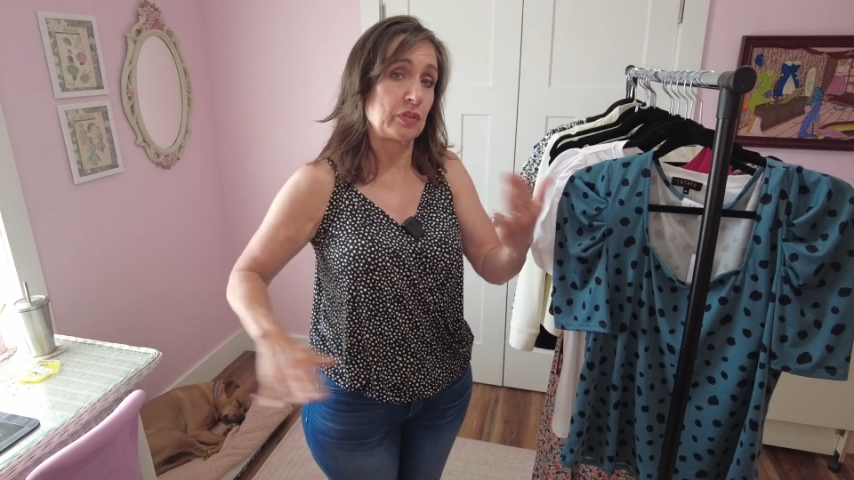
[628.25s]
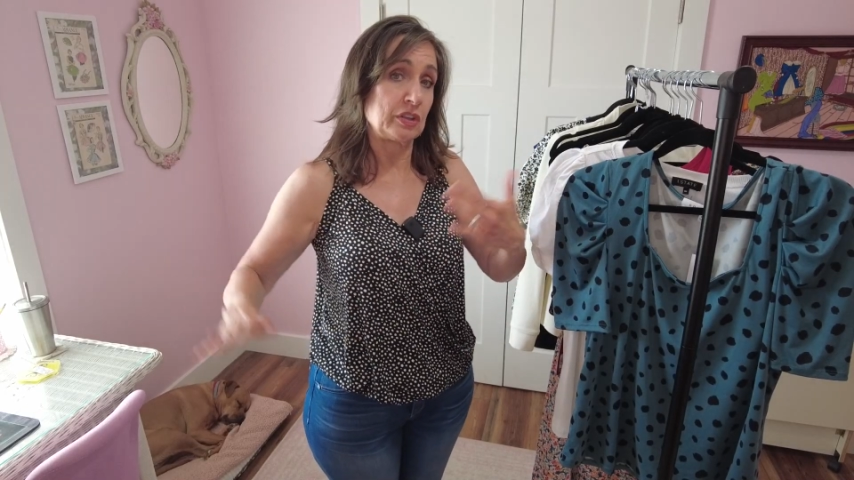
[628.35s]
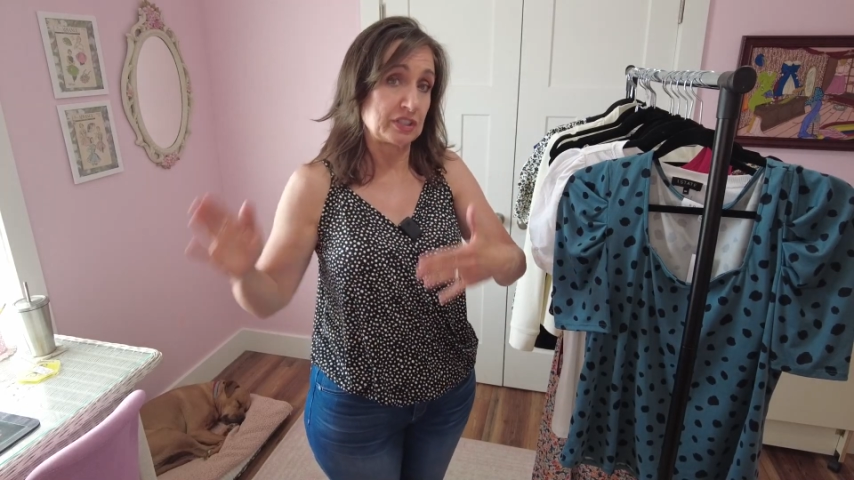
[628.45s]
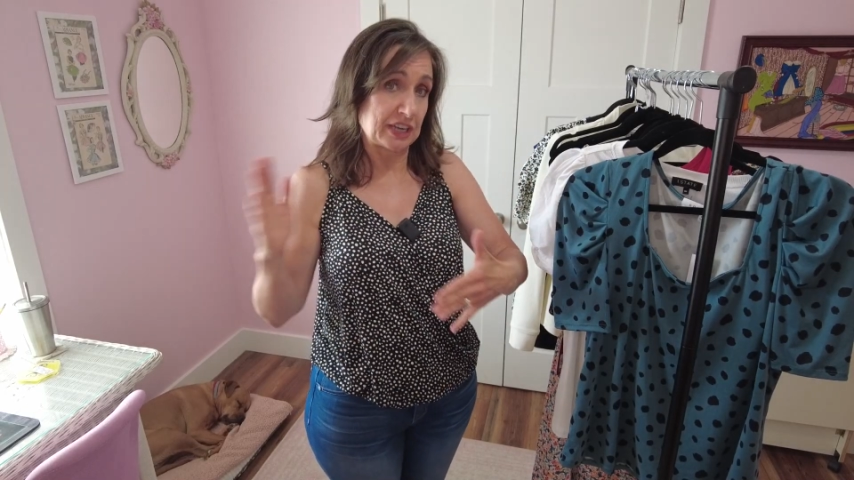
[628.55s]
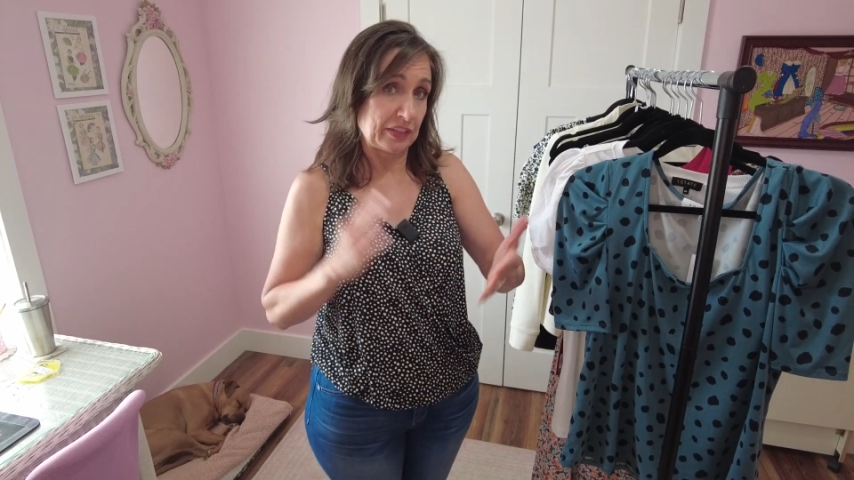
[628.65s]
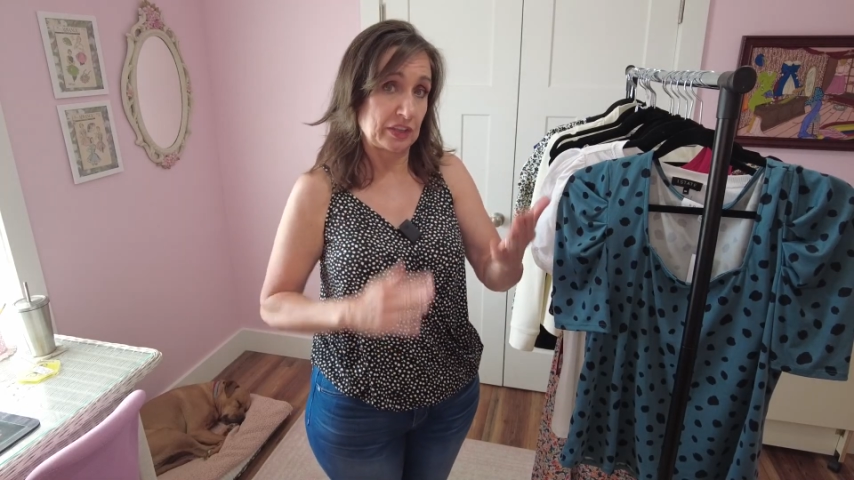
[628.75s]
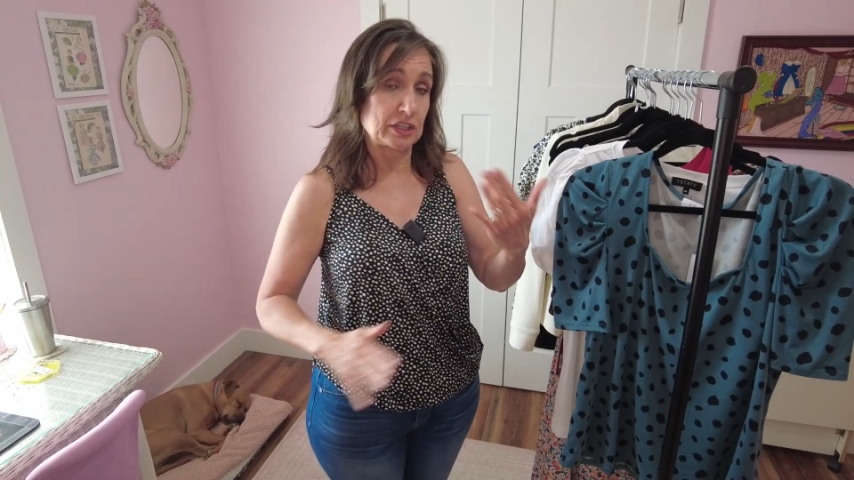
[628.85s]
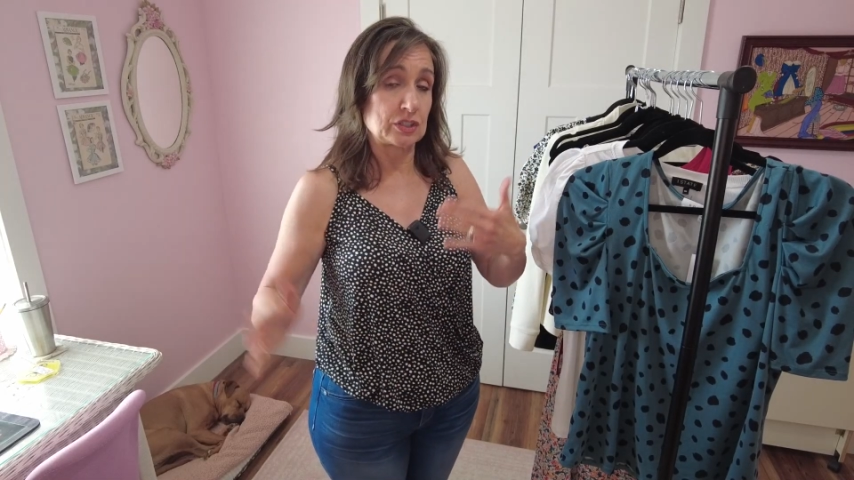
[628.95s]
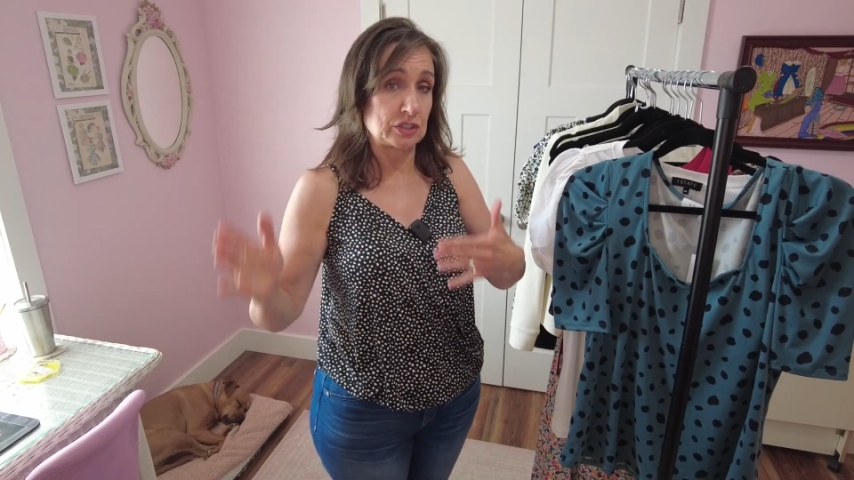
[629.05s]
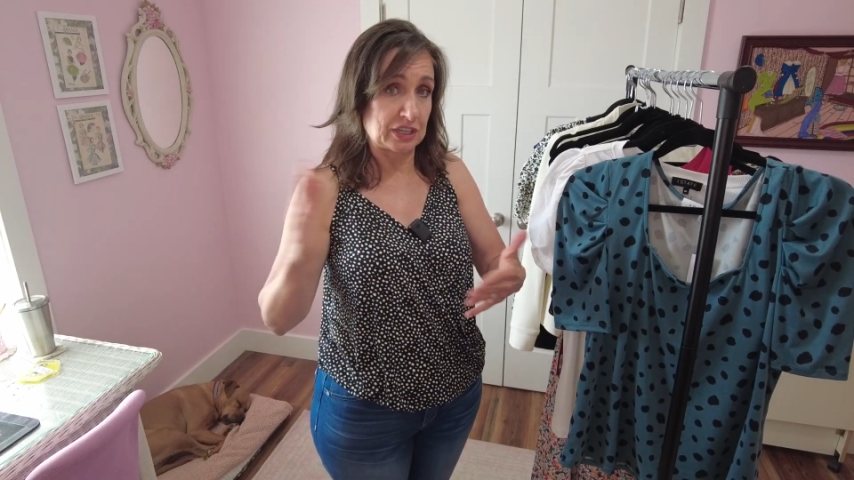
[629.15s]
the styling
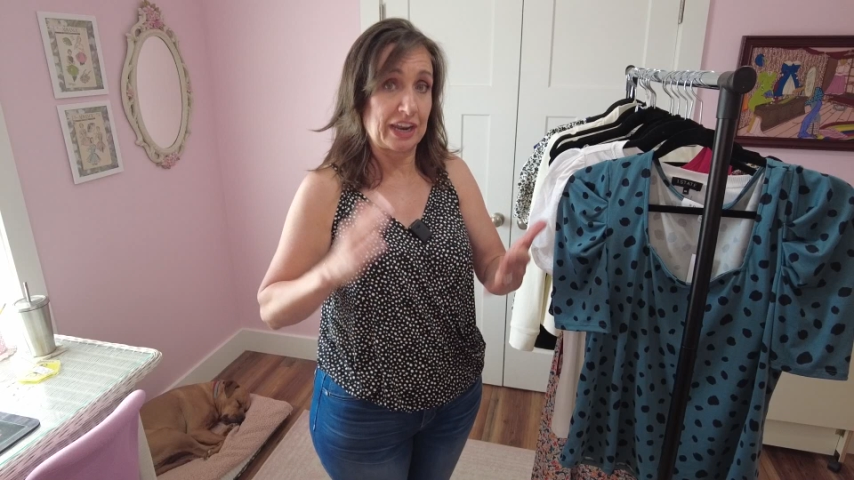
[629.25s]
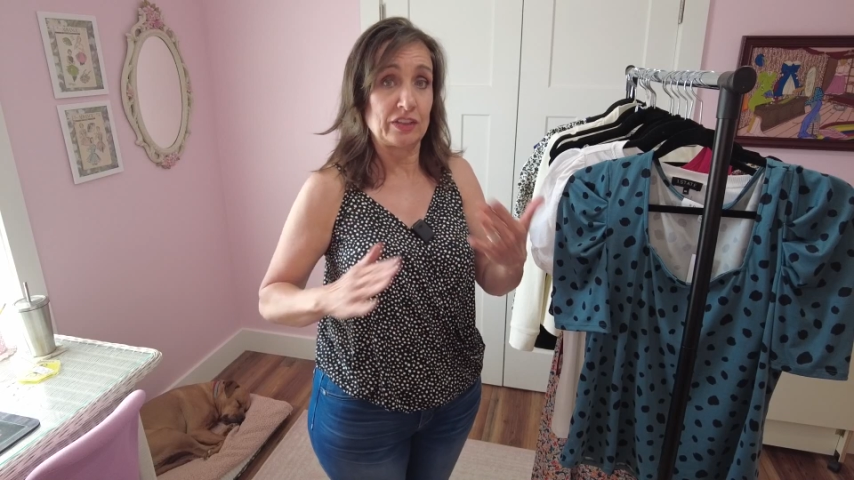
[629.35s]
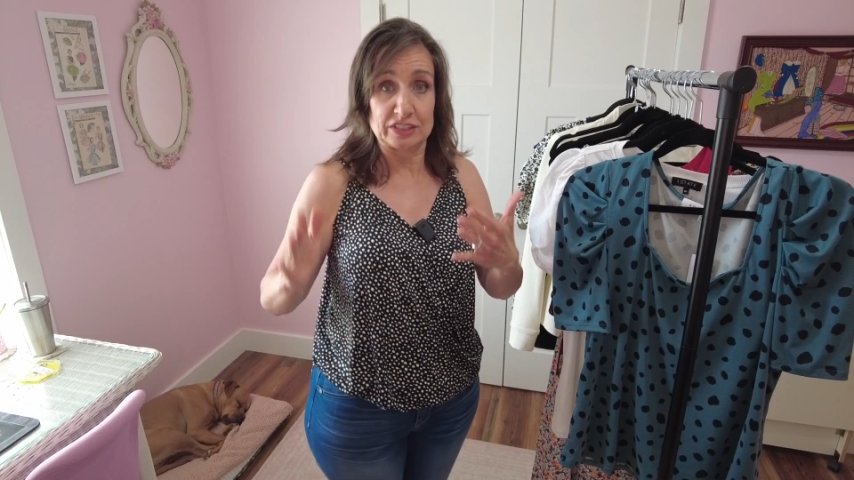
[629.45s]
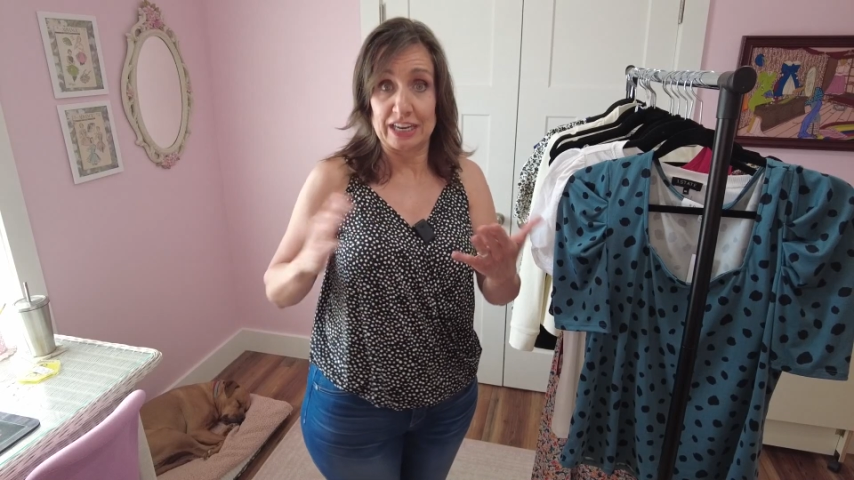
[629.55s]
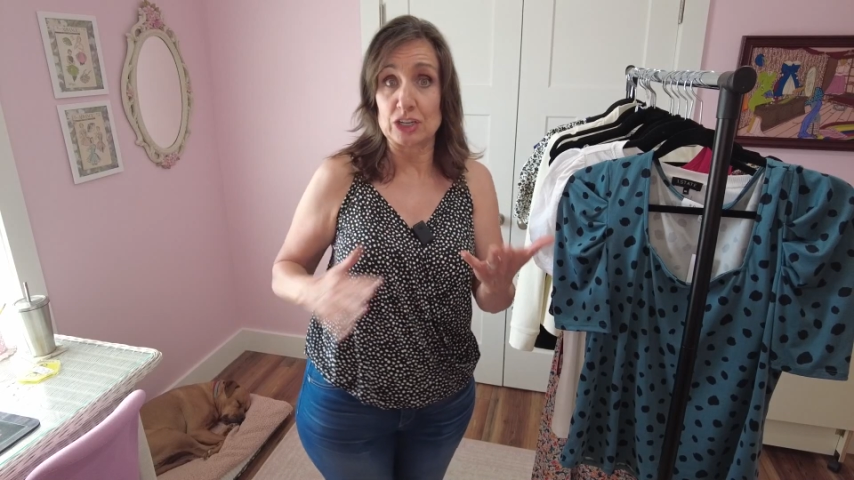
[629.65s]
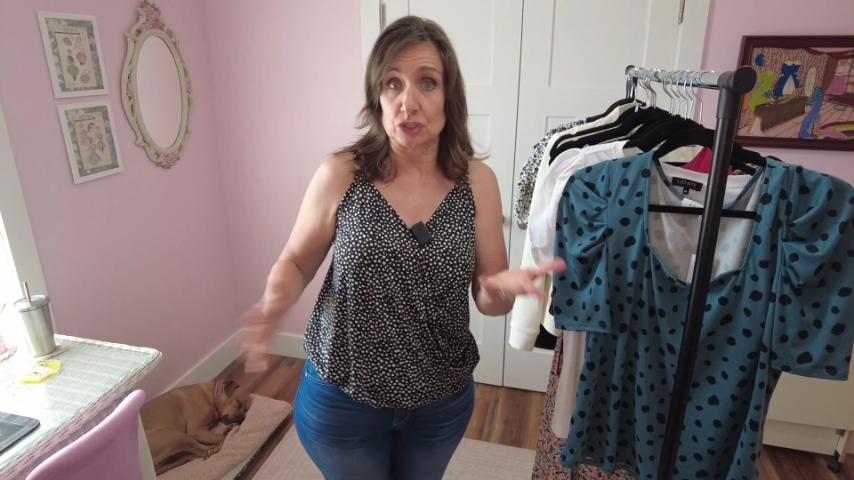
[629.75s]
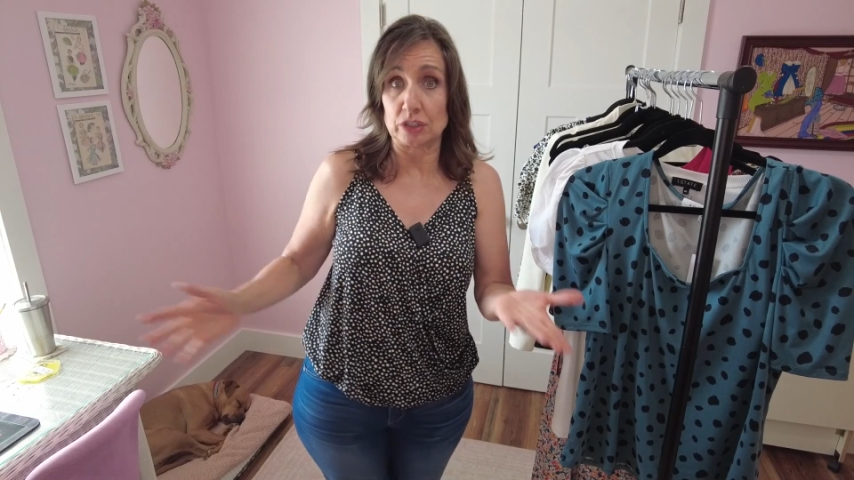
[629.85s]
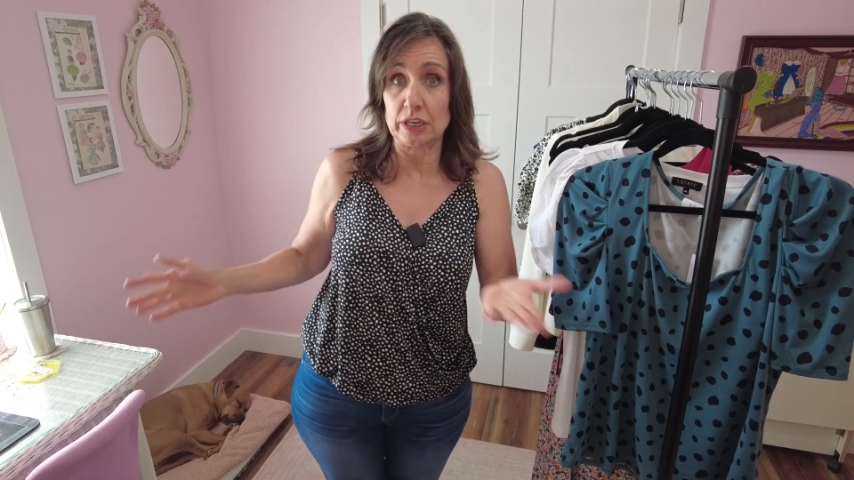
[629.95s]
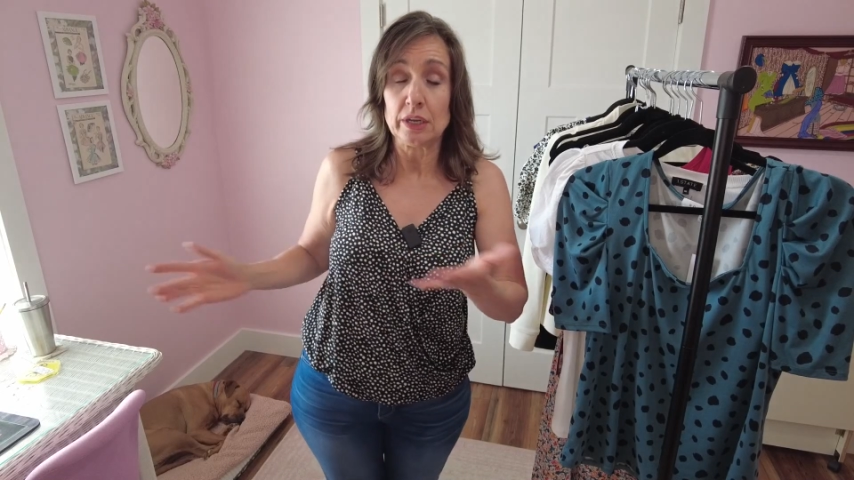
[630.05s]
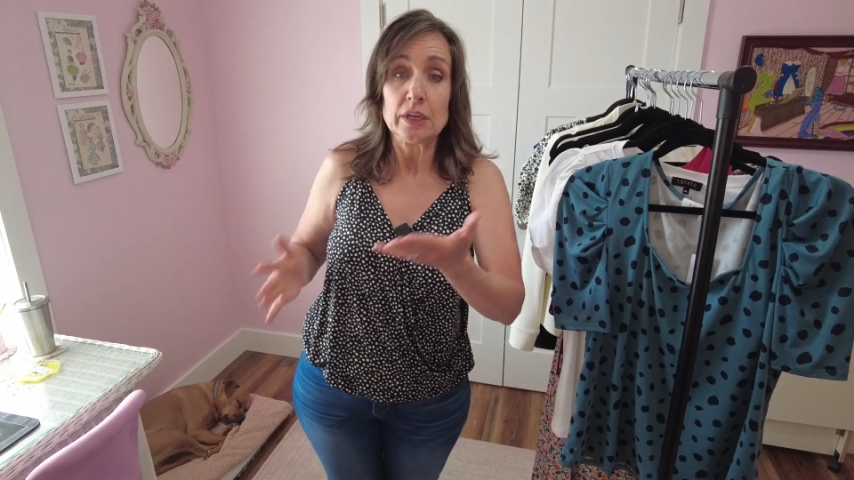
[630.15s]
stylist
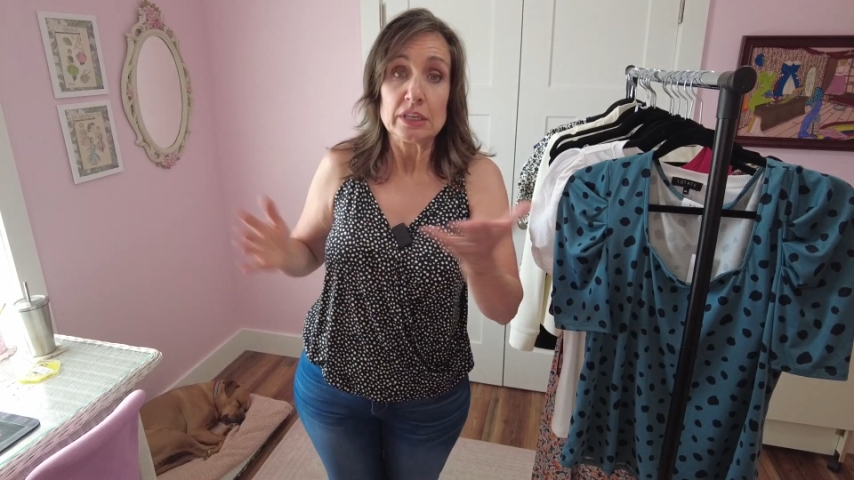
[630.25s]
actually